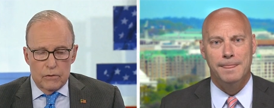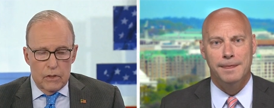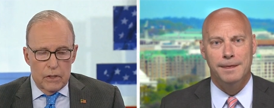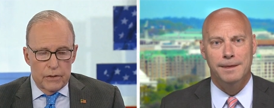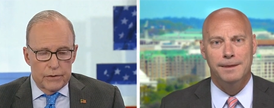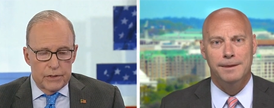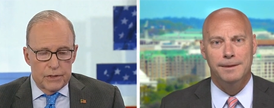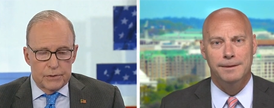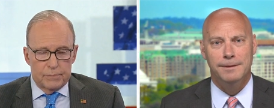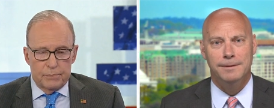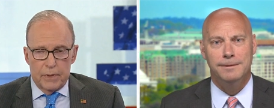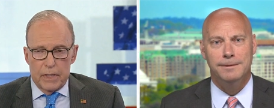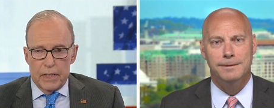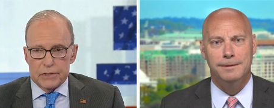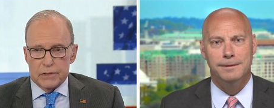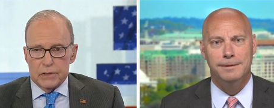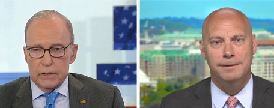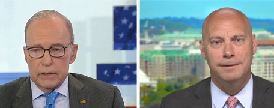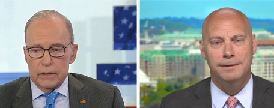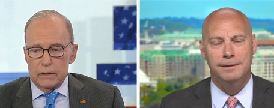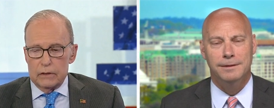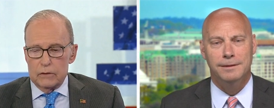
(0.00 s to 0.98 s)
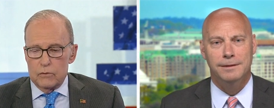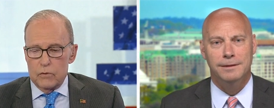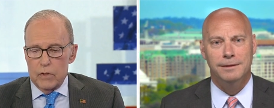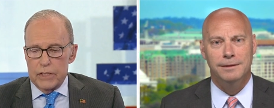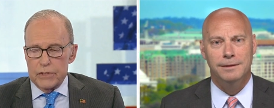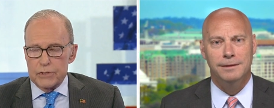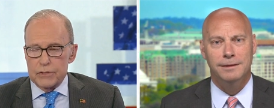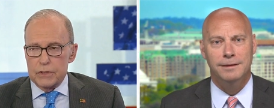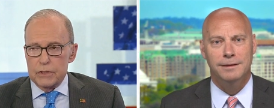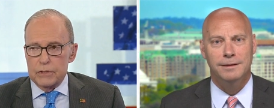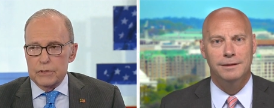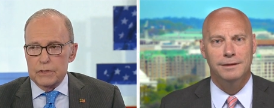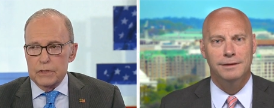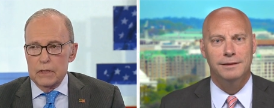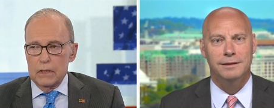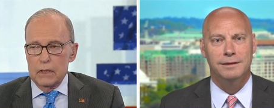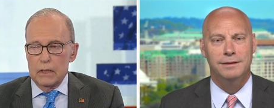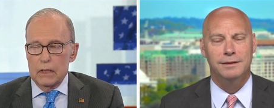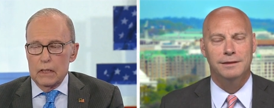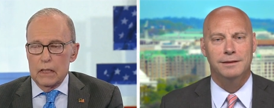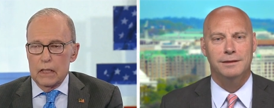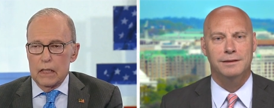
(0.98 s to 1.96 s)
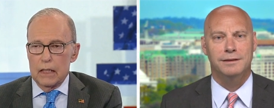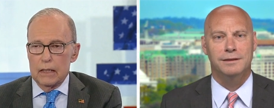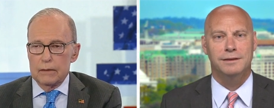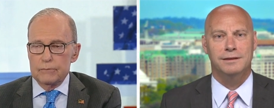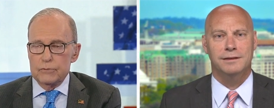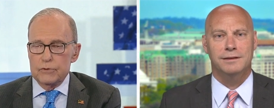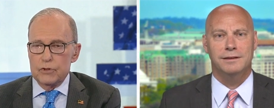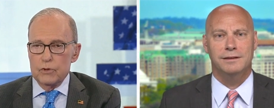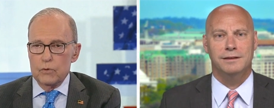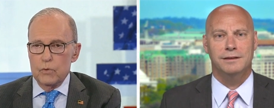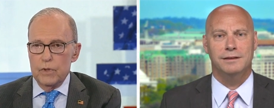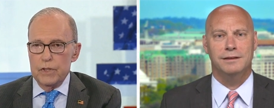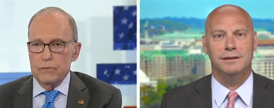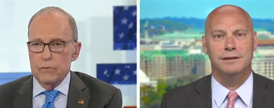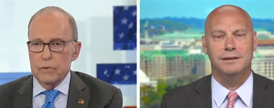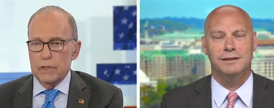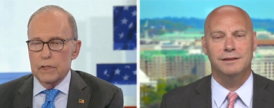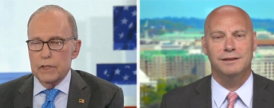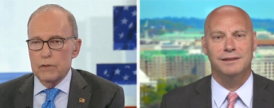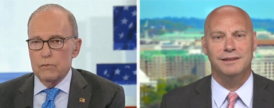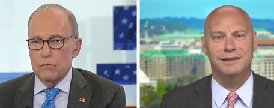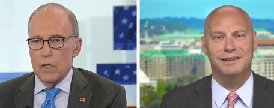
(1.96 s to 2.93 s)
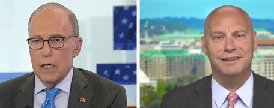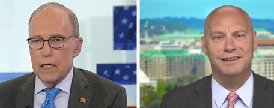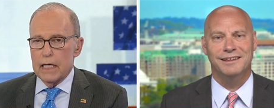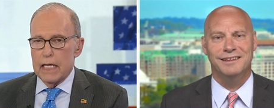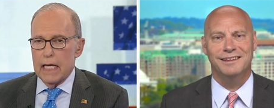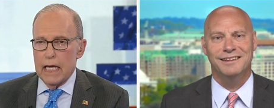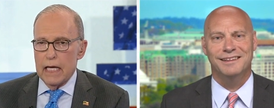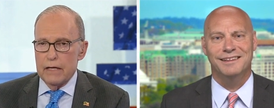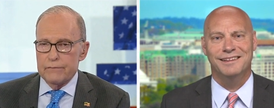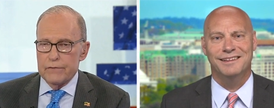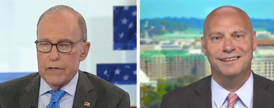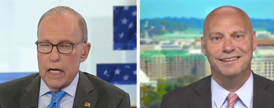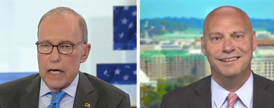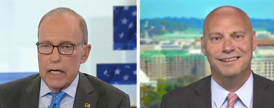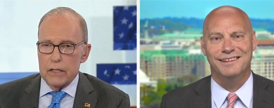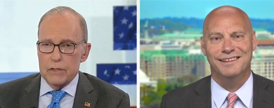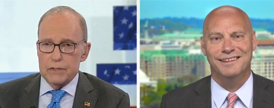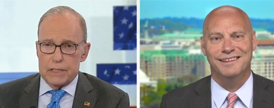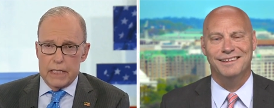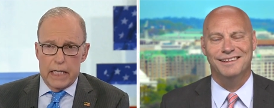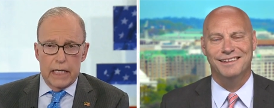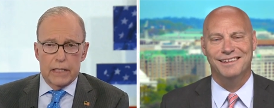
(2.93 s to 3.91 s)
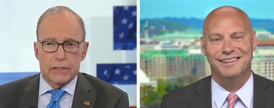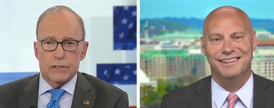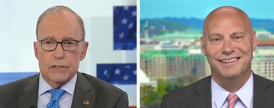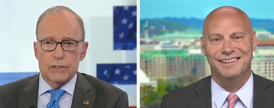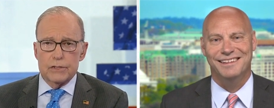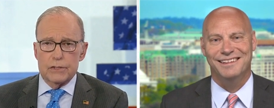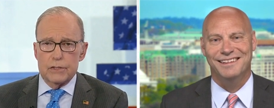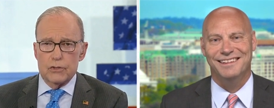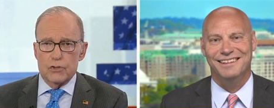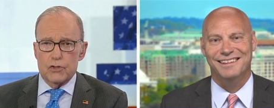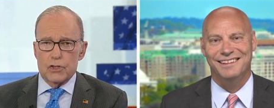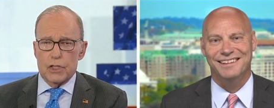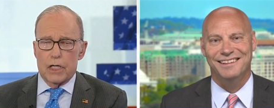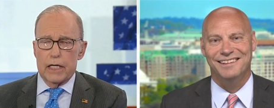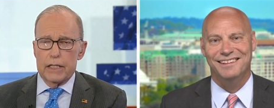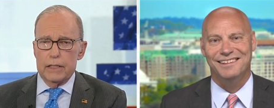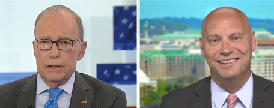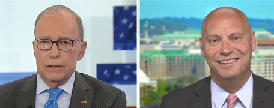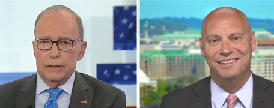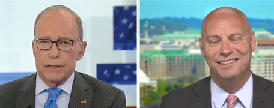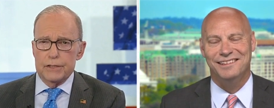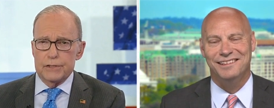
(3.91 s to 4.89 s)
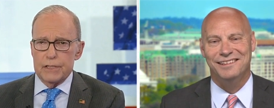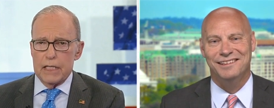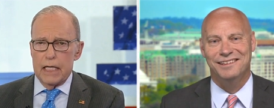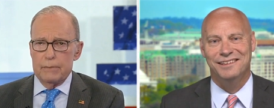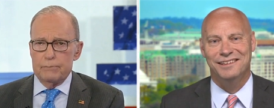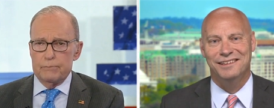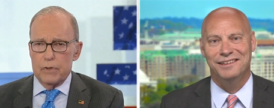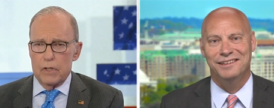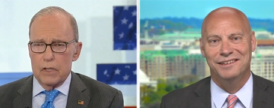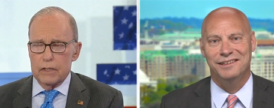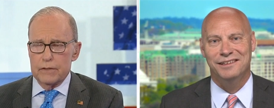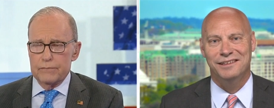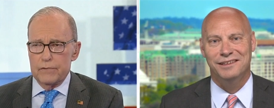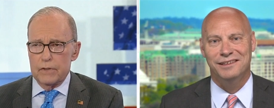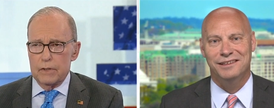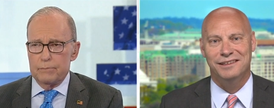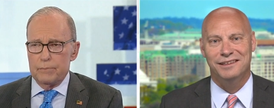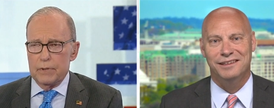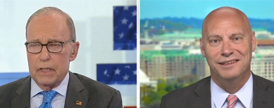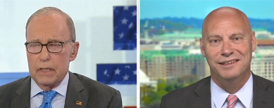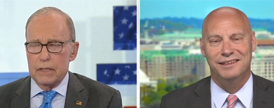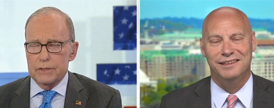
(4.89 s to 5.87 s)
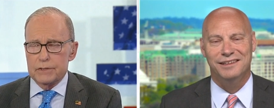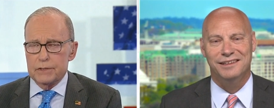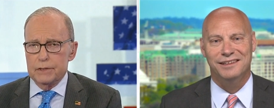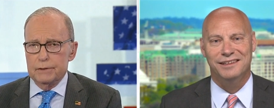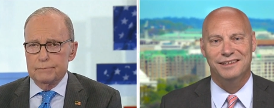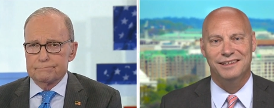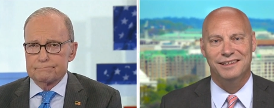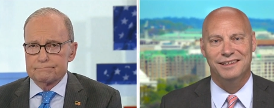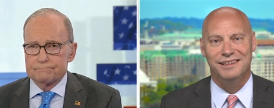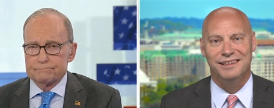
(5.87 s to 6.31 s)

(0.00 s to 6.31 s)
Speaker 1: all these puzzling questions, um, do we really want to have higher taxes than China? Is that part of our policy?